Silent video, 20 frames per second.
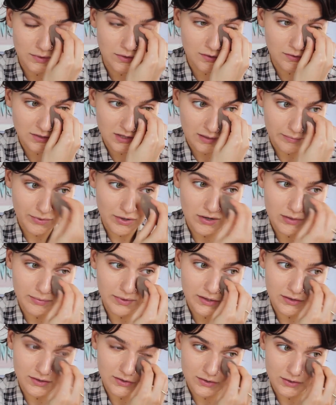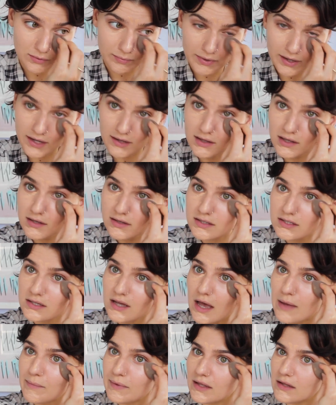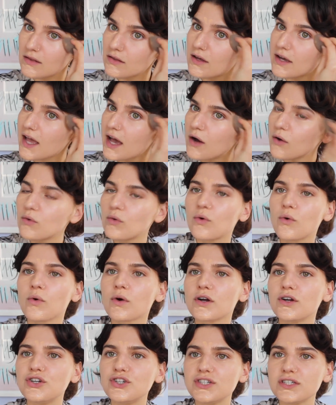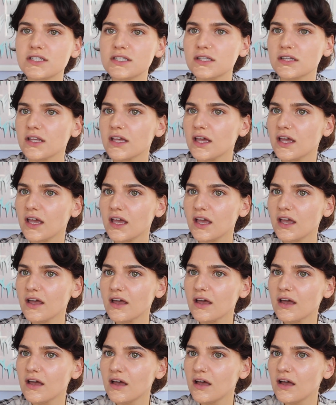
with using a beauty blender to apply this. I mean, look how gorgeously